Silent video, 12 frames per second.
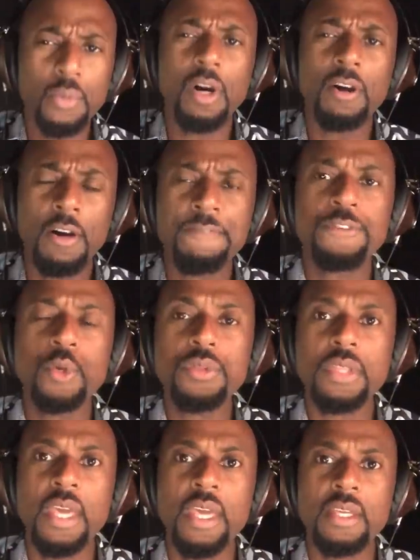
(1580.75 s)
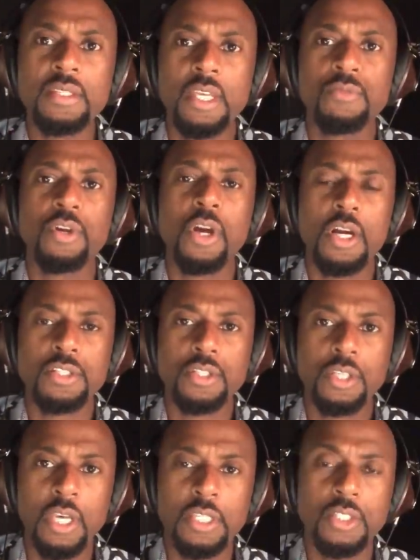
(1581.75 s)
there were a few things in regards
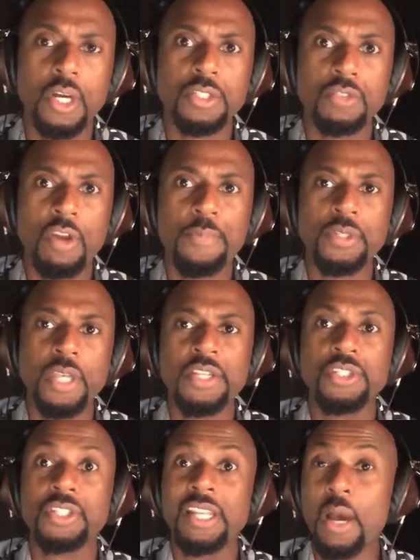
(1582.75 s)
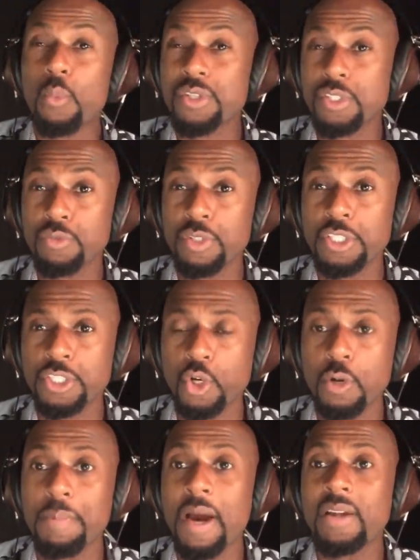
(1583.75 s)
to Kickstarter's reputation that I wasn't really
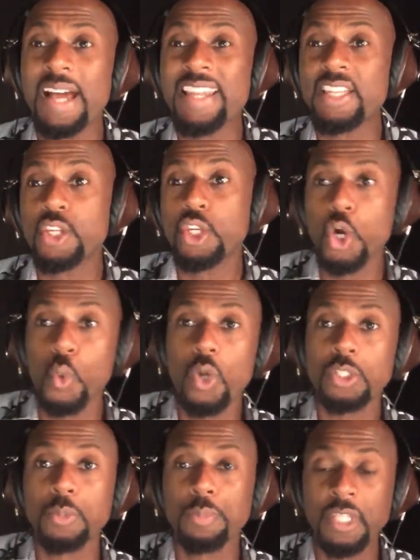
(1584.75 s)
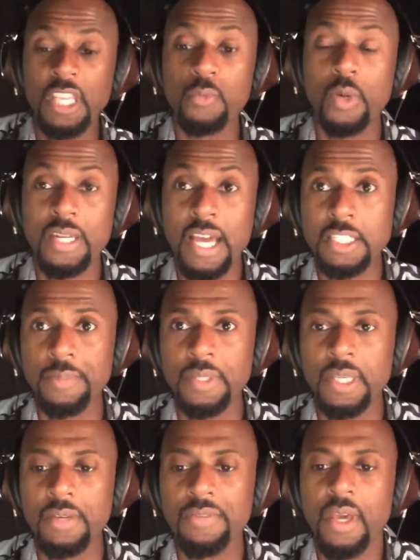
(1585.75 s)
sure about. I didn't know what to believe, what not to
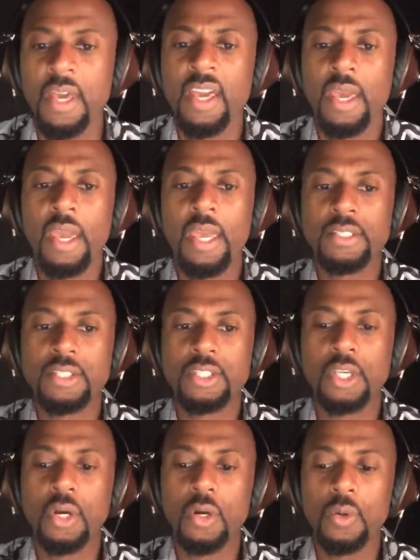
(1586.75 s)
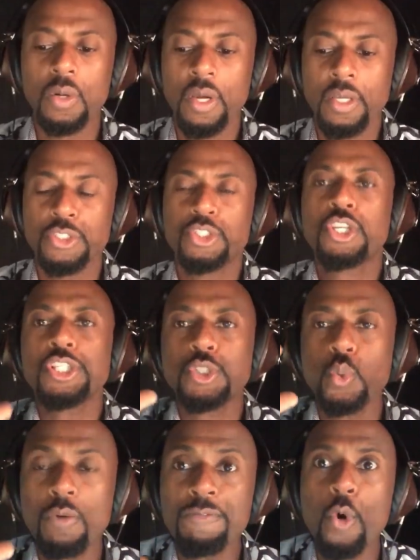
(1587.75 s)
believe. And so
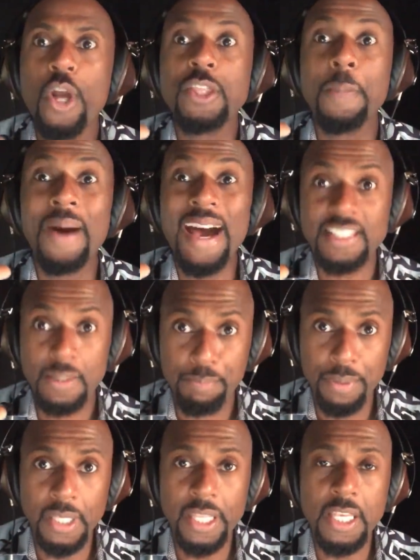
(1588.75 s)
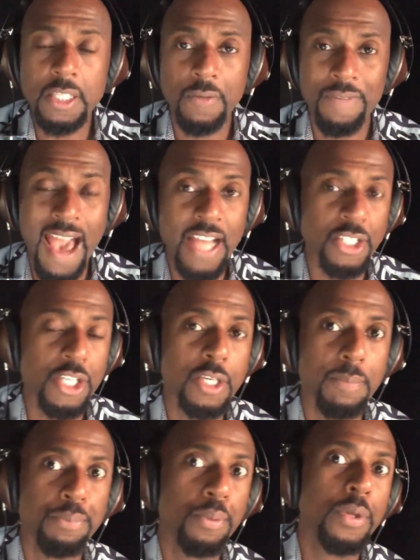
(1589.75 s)
just to avoid the possibilities of actually
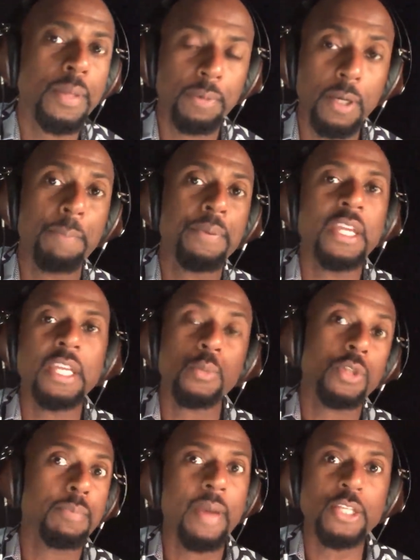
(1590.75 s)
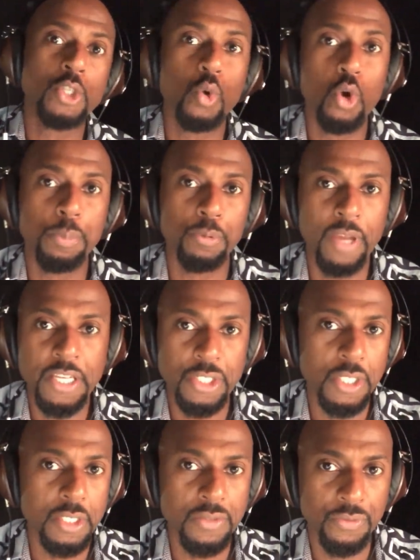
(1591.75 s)
compete, competing with major
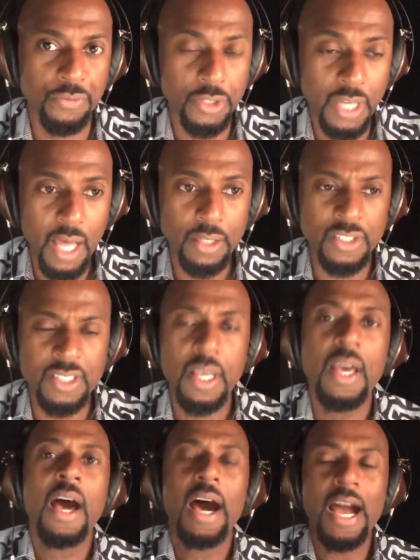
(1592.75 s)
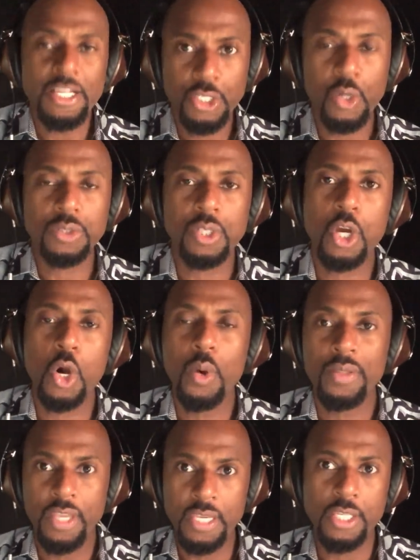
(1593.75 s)
corporations for dollars, I chose to go
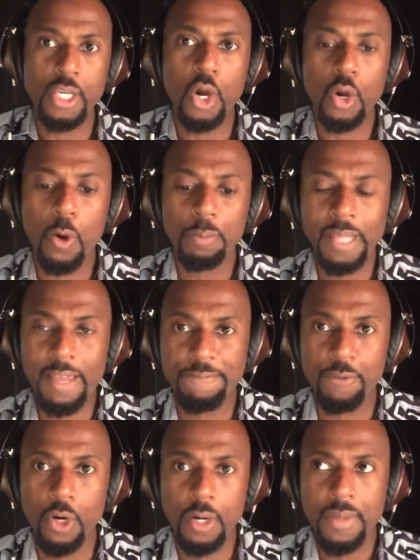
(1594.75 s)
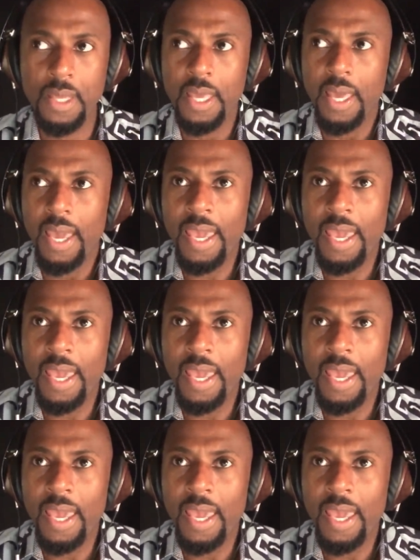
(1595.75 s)
on the Indiegogo platform,